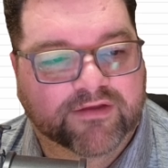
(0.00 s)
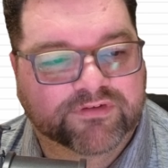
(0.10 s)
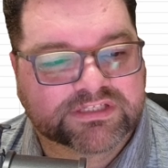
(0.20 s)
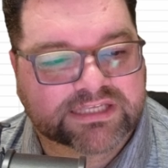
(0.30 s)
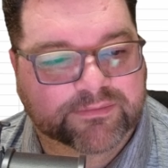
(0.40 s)

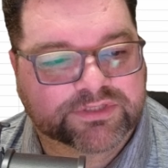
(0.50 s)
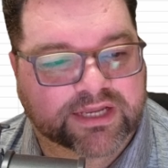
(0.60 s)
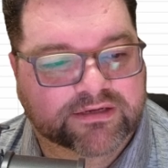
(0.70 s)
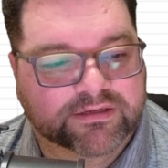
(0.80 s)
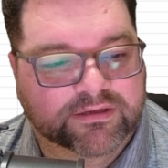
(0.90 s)

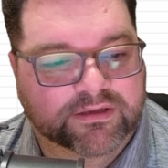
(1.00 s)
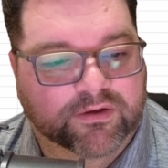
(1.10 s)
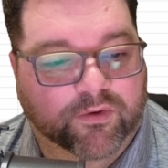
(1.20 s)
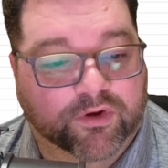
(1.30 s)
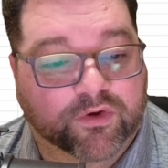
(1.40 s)
subject
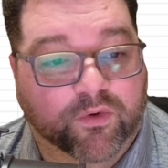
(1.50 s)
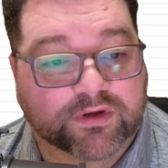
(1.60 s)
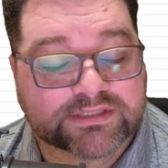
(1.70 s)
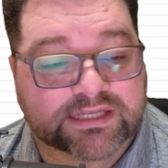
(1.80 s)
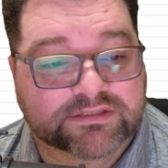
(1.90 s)
or
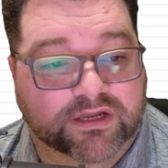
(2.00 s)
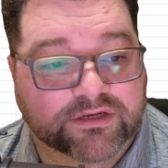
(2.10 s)
course that's on